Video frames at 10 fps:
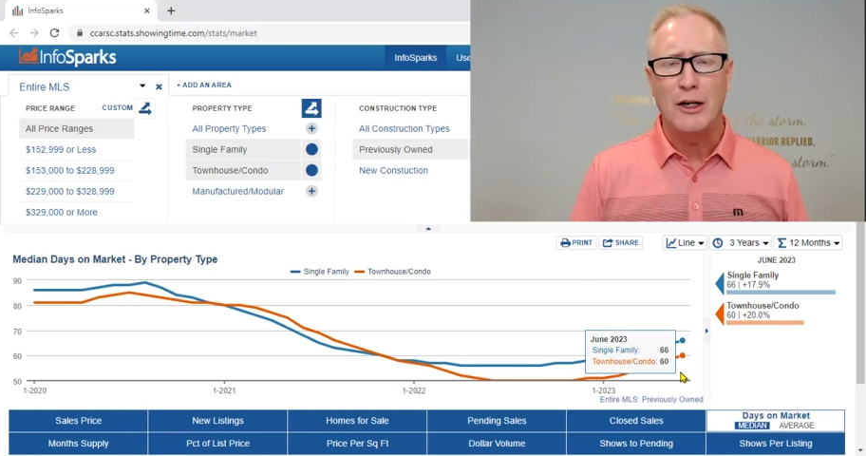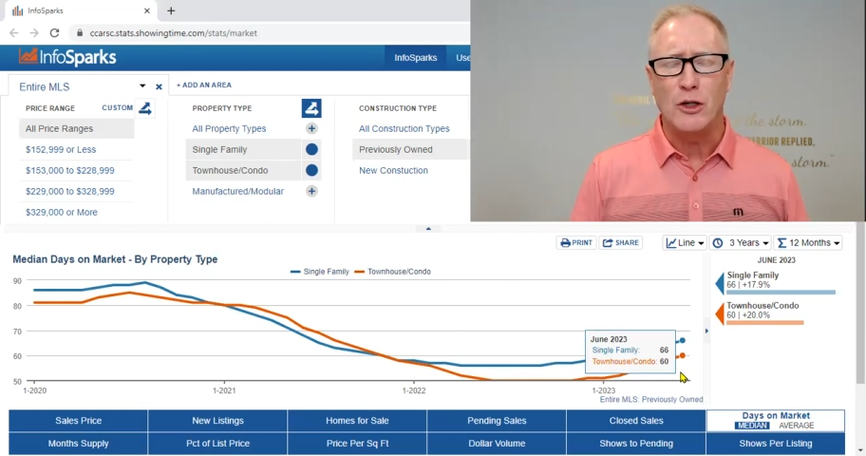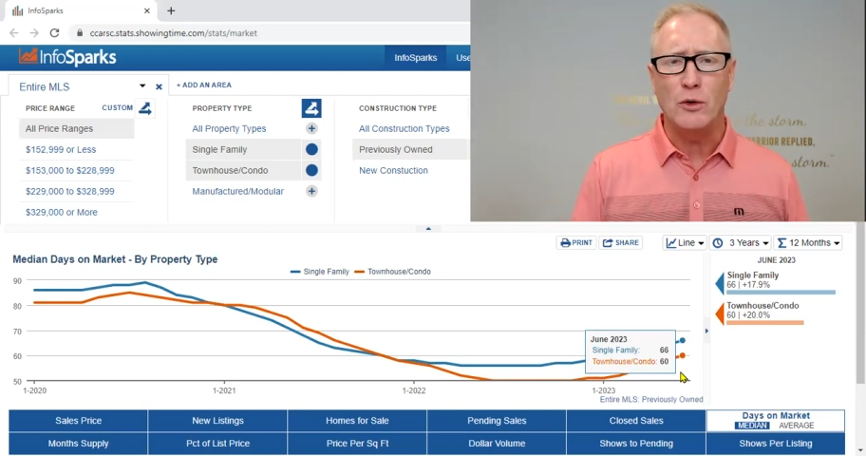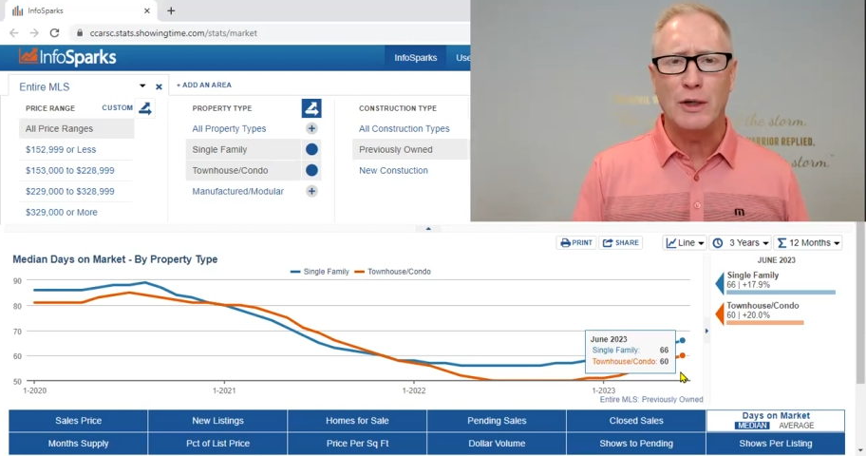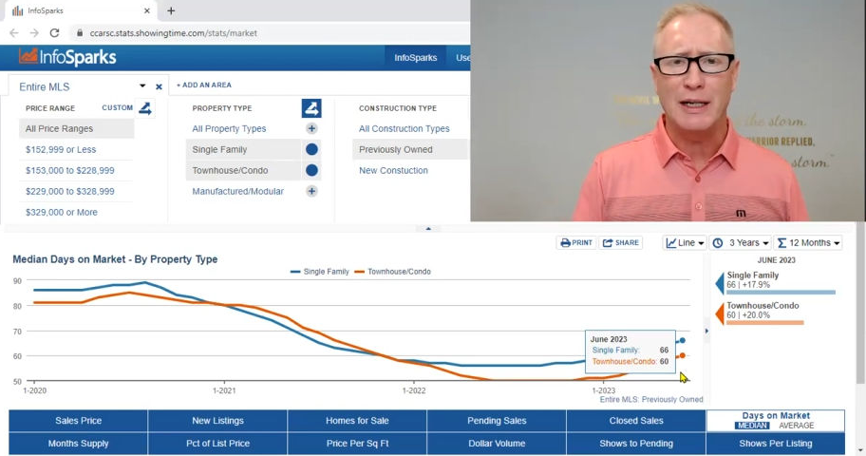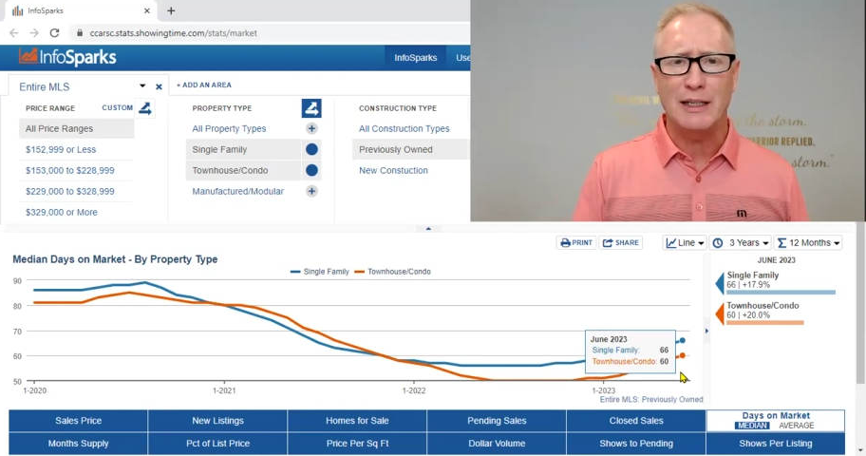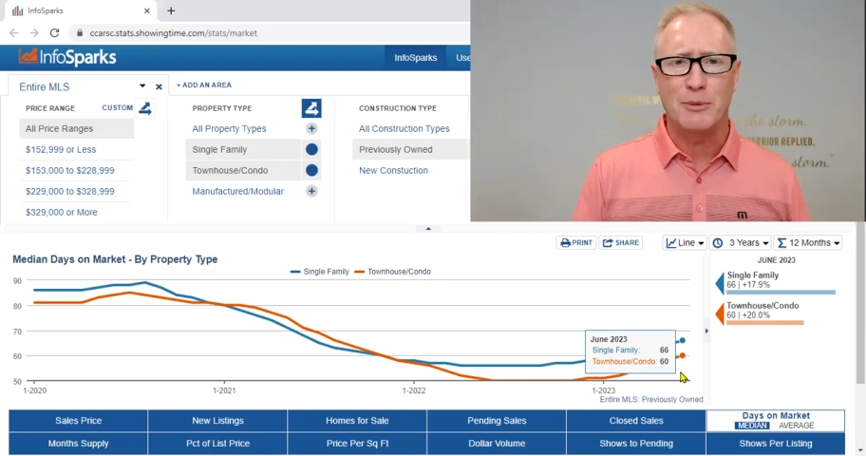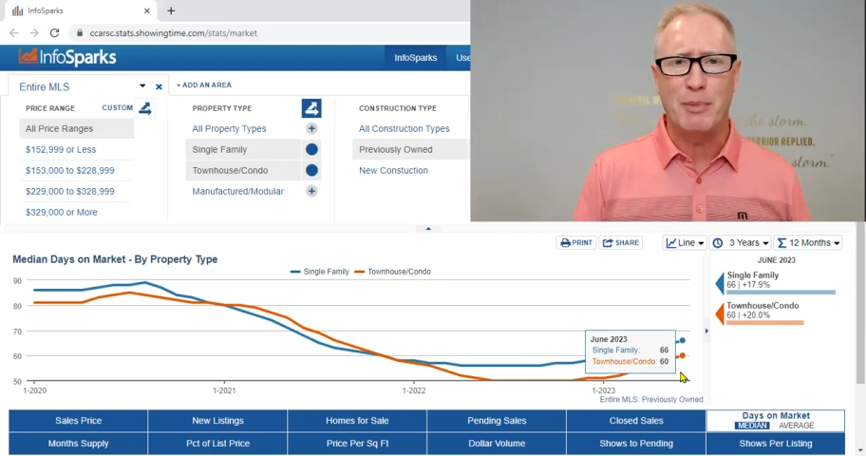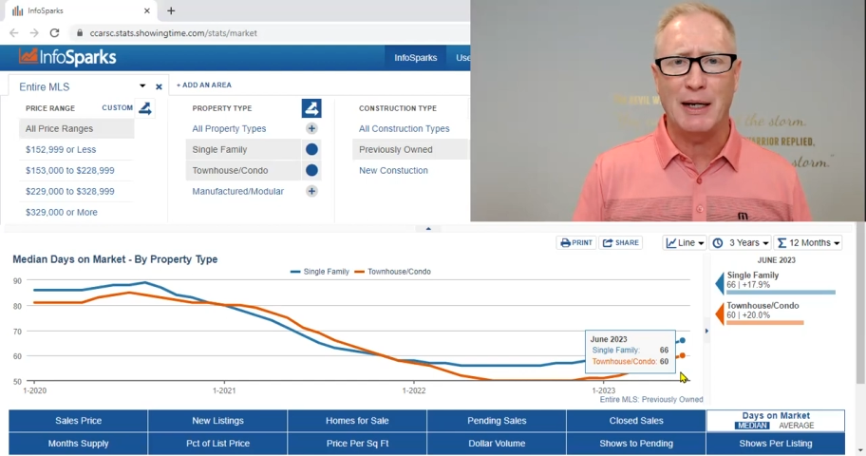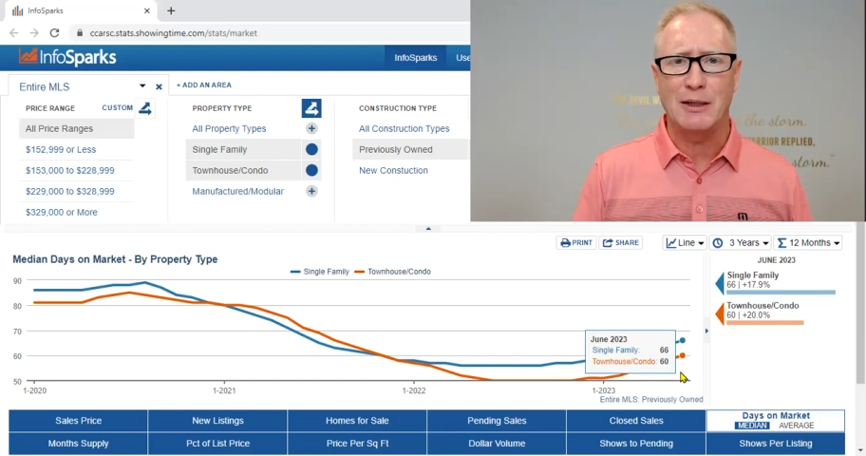you can
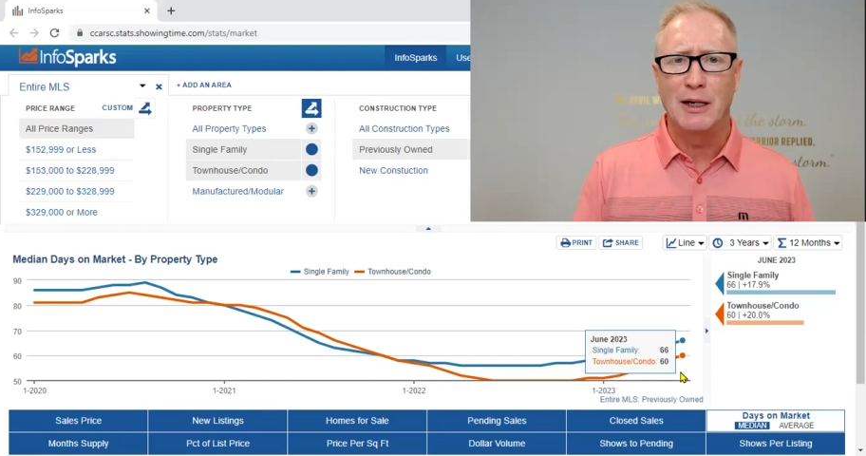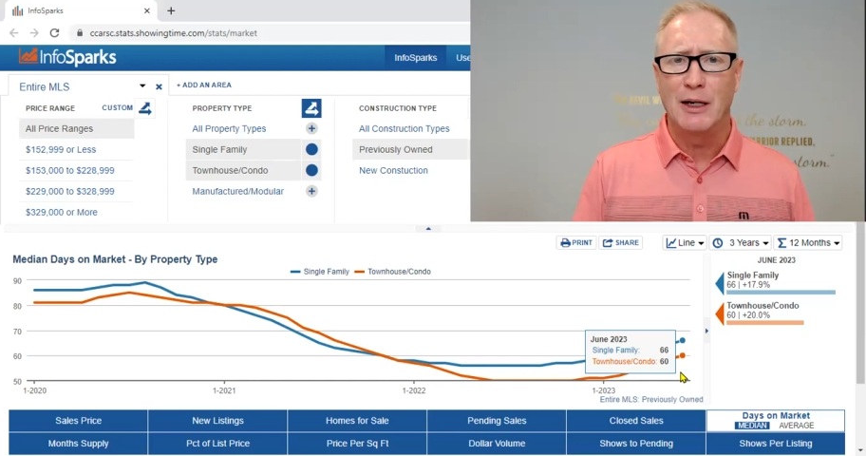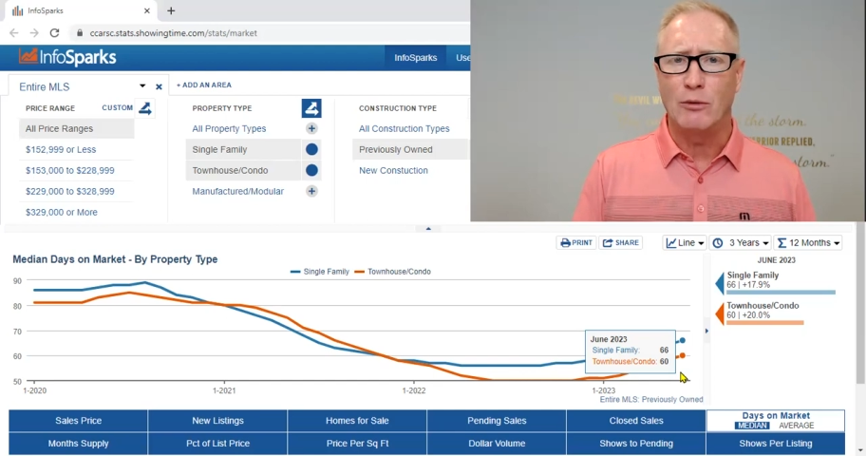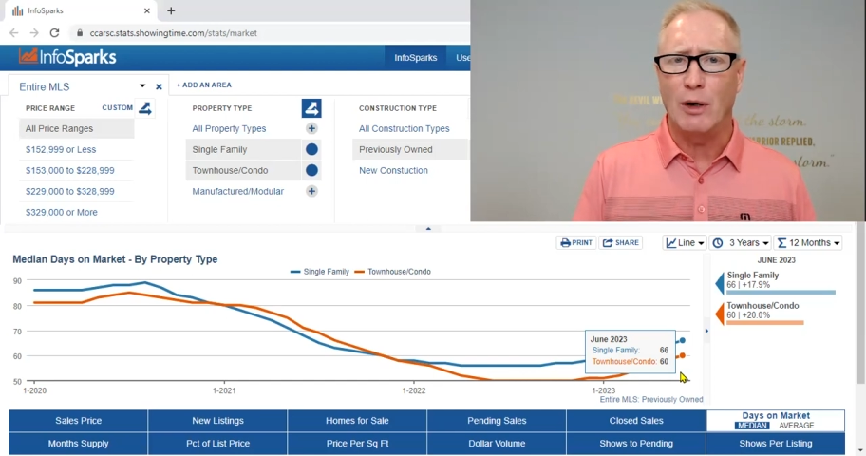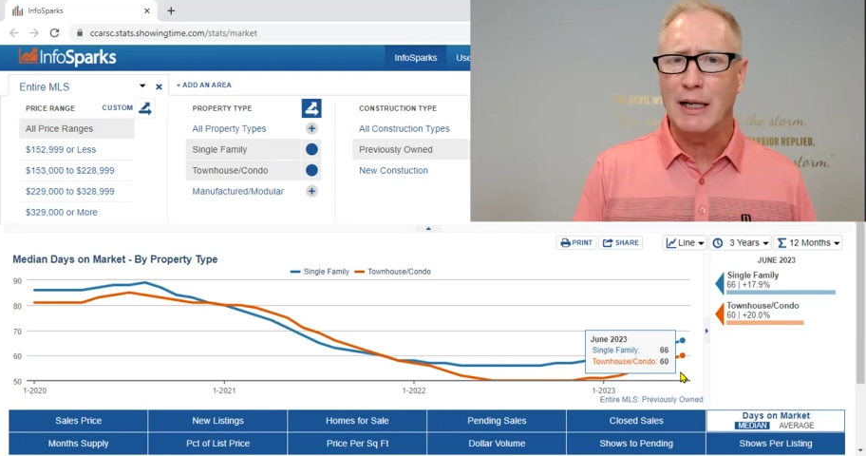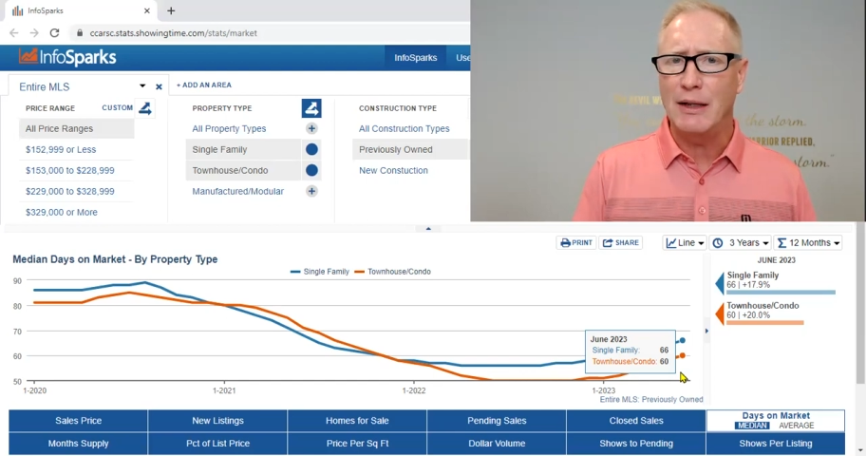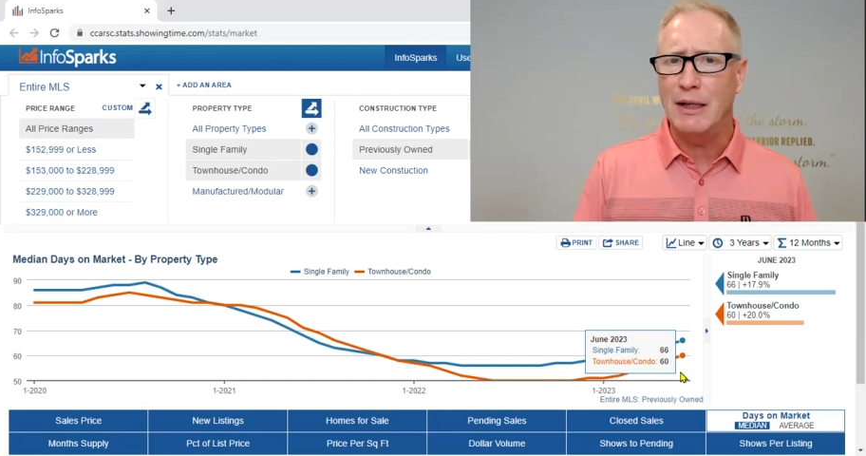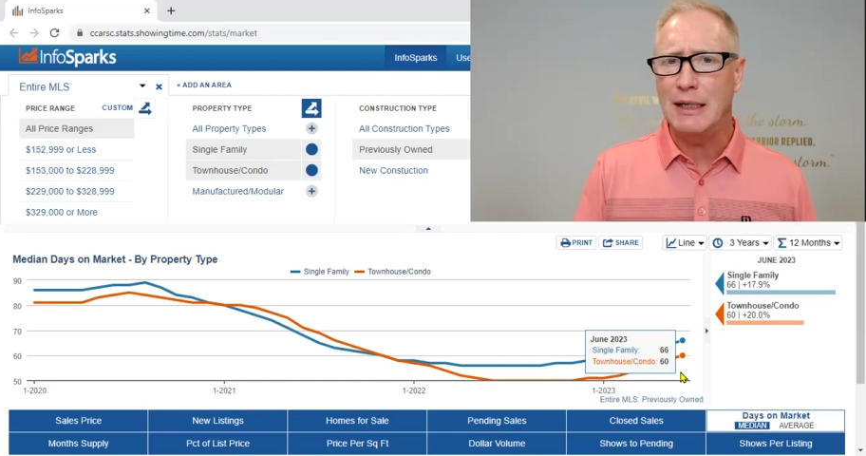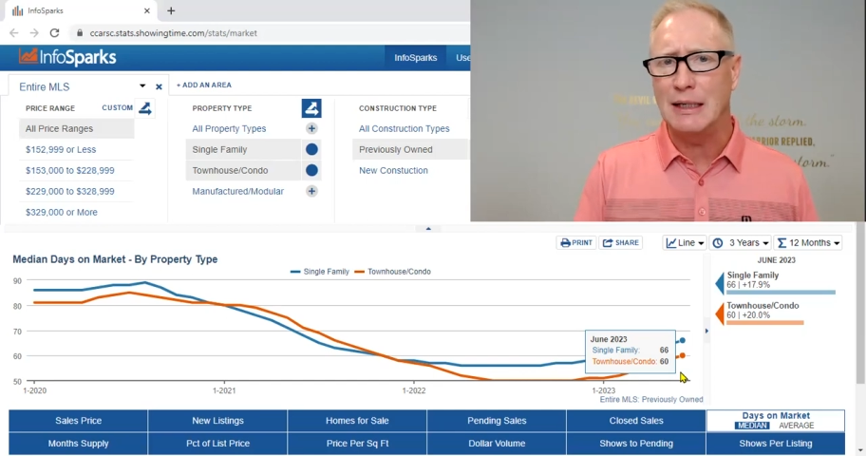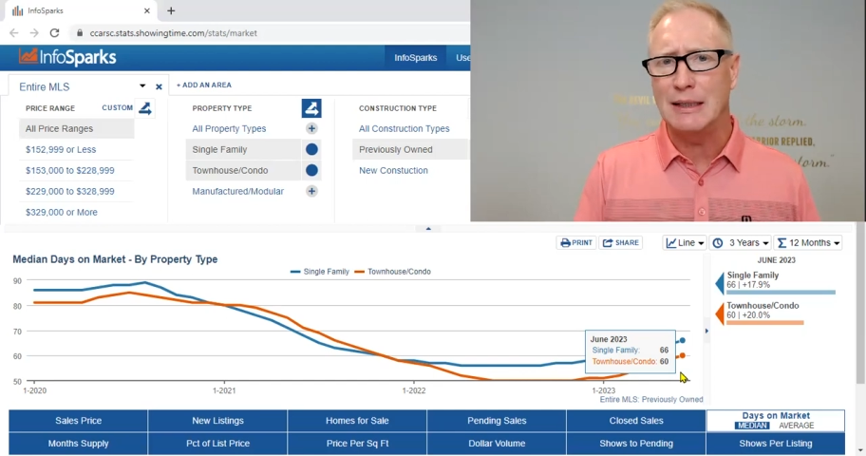expect right in
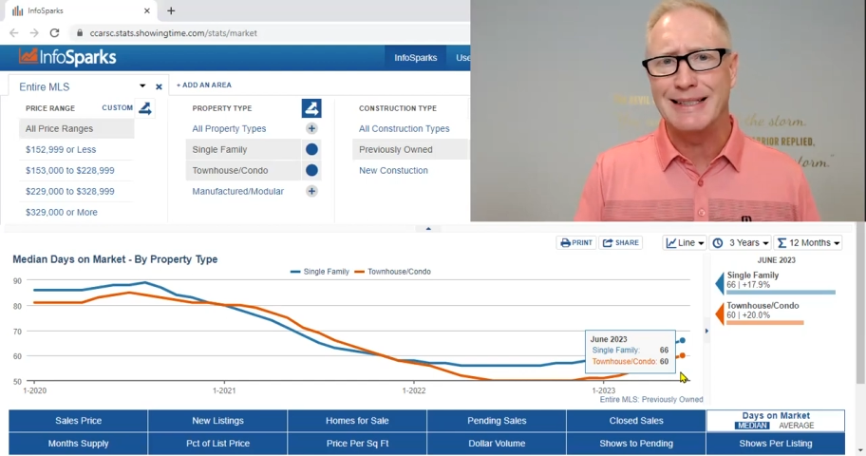the